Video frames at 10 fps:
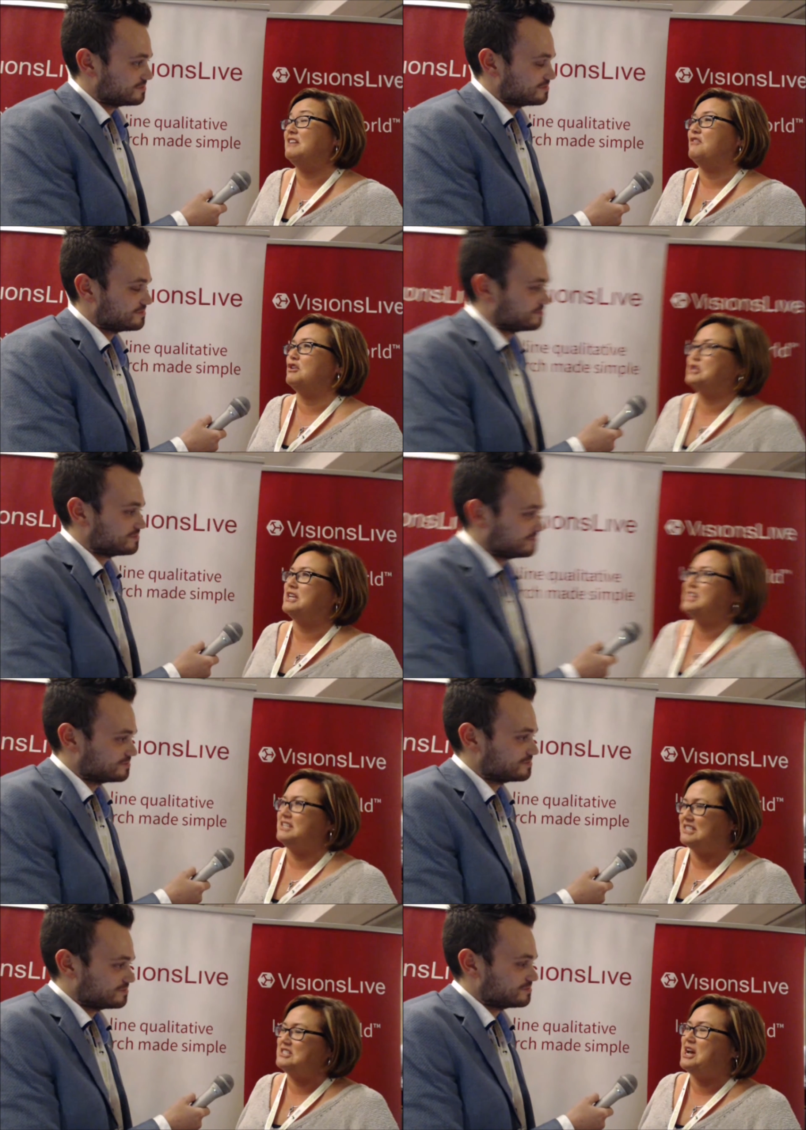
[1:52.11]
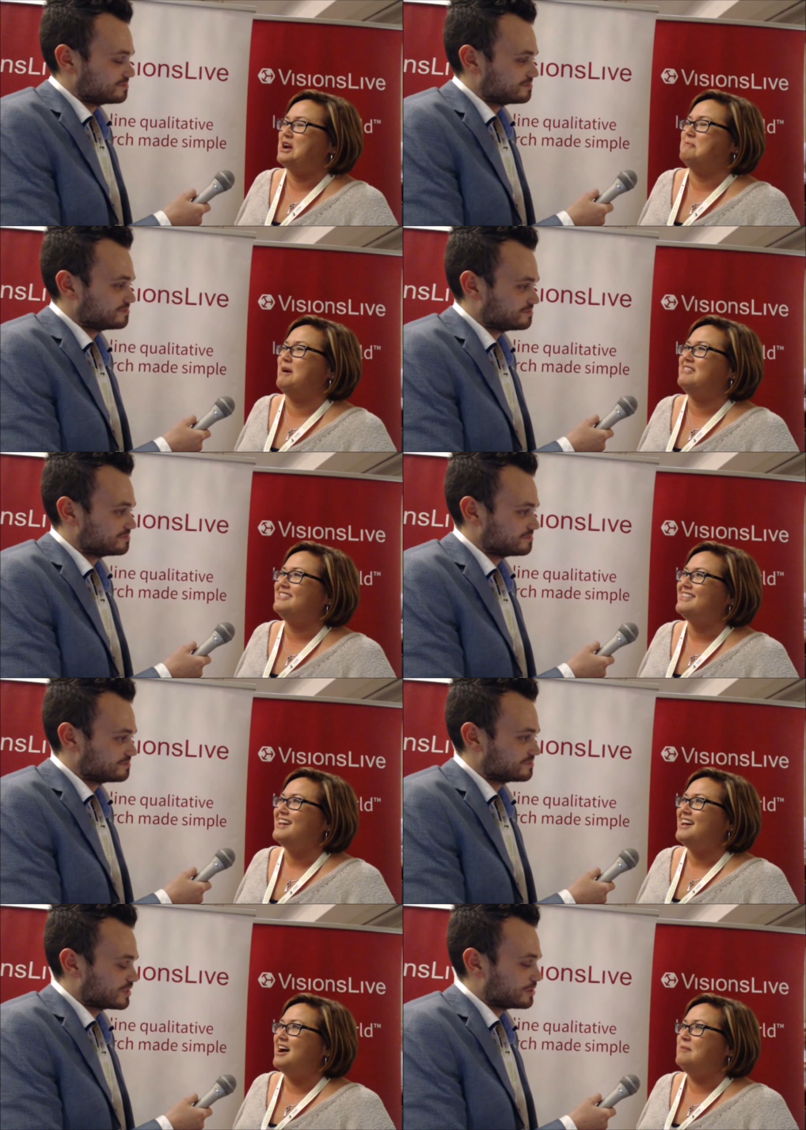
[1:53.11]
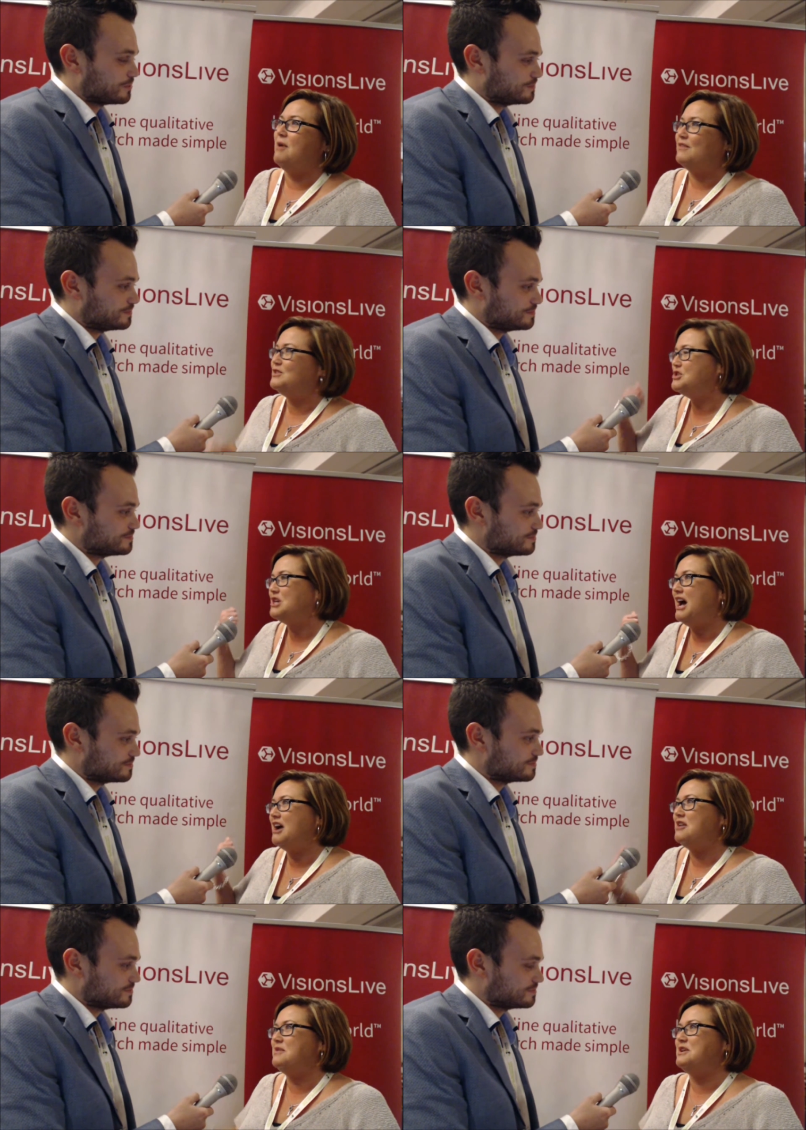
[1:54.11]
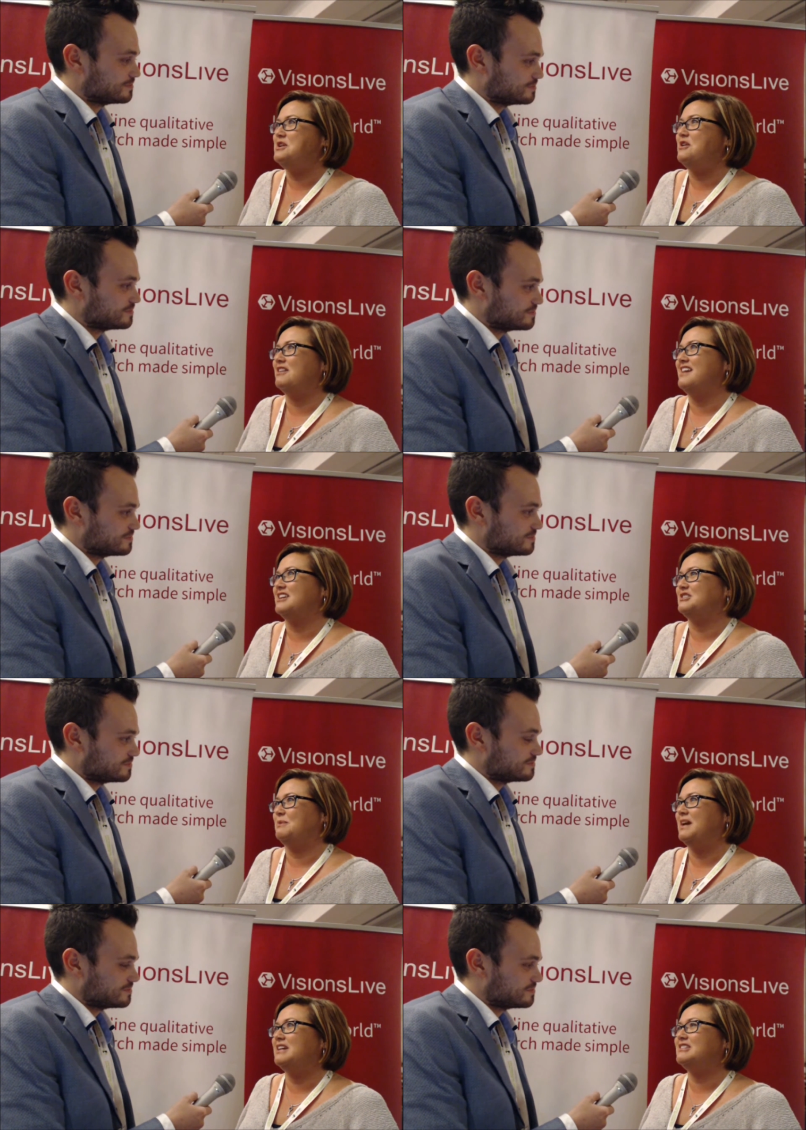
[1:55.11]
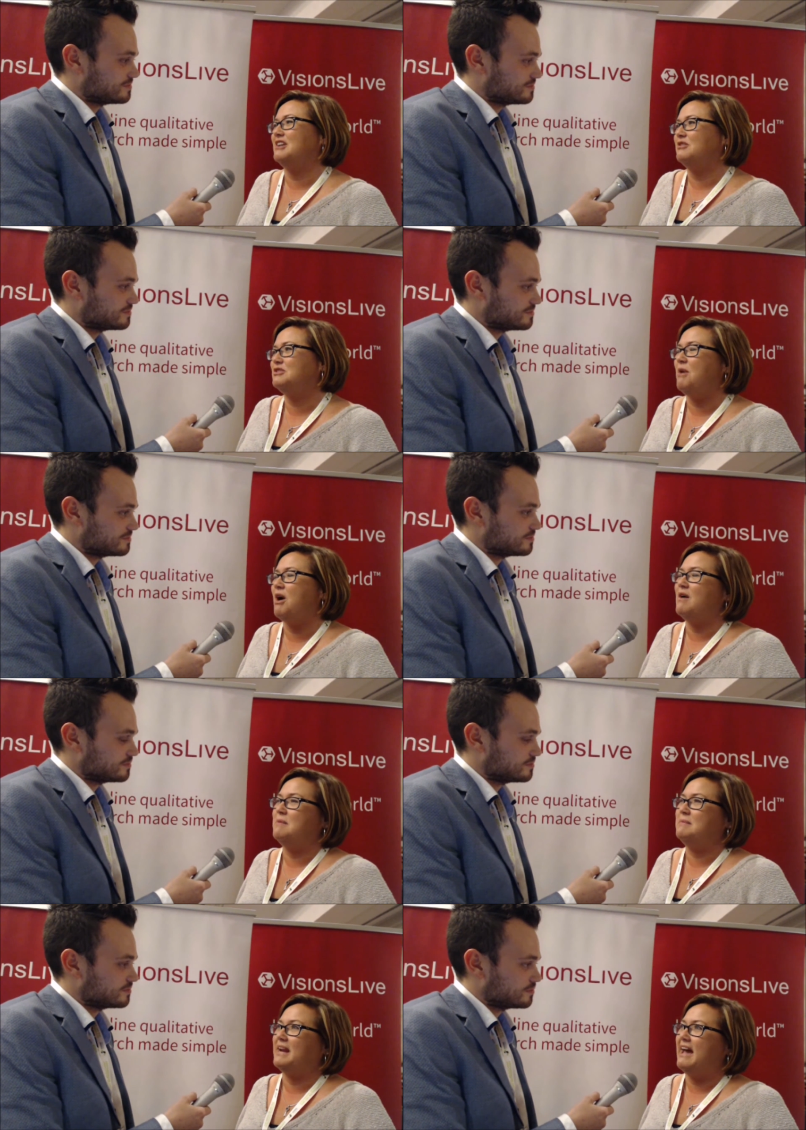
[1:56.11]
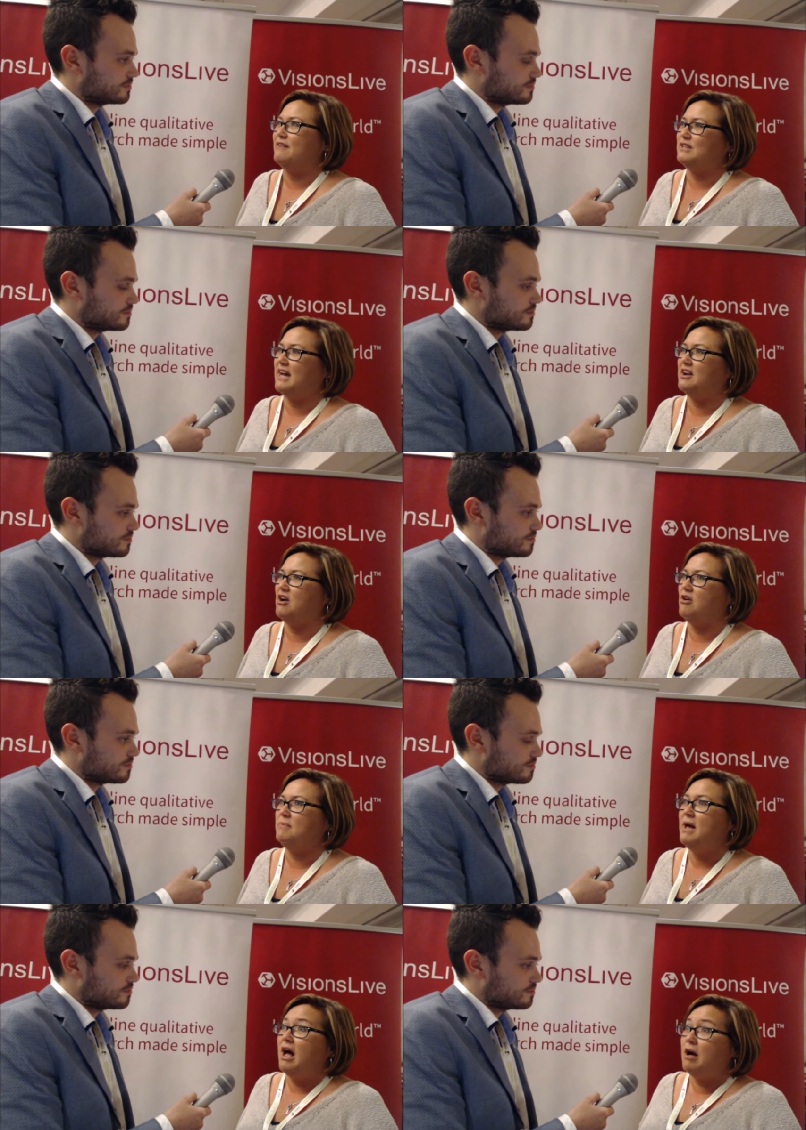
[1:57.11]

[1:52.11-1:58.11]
Speaker 1: virtually this entire month. I'm off to Chicago and New York next week, so tomorrow I'm going to have to head home.